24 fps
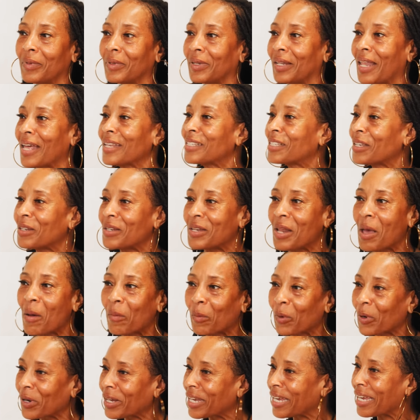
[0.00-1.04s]
lots of
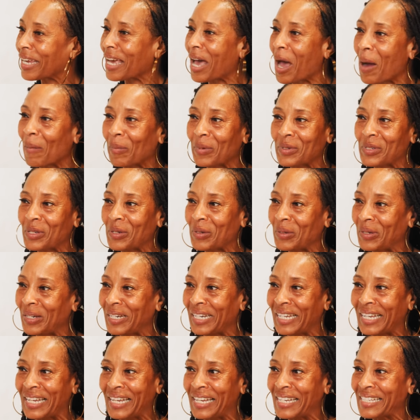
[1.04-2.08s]
networking
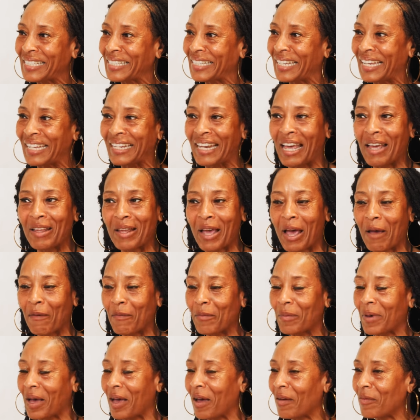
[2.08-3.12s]
opportunities,
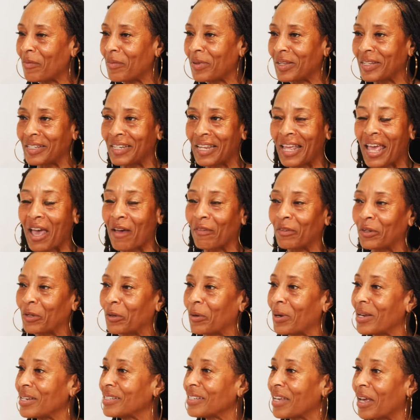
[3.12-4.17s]
I've been having a
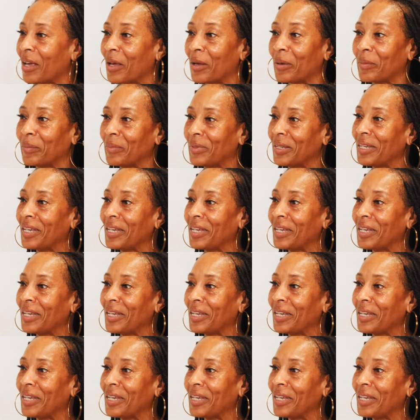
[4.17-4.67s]
great time.